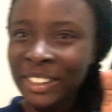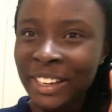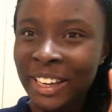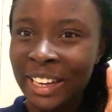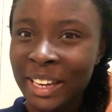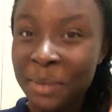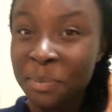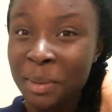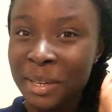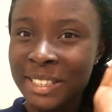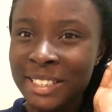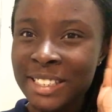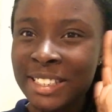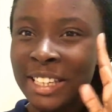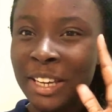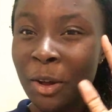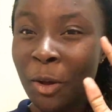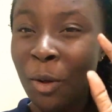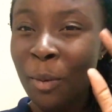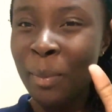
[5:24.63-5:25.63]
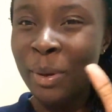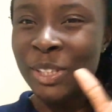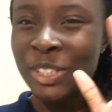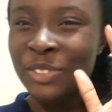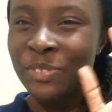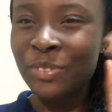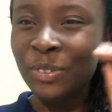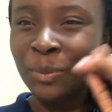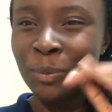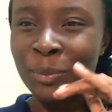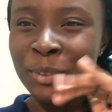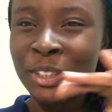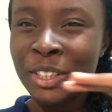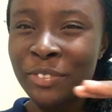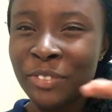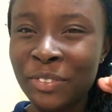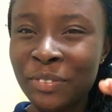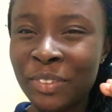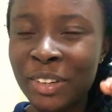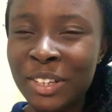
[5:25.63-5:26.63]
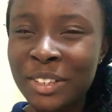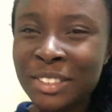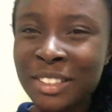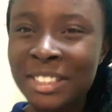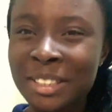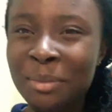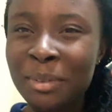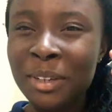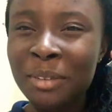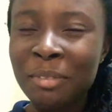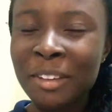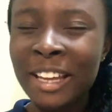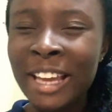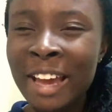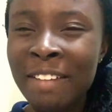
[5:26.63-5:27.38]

bunch of different videos because I'm gonna be having more time.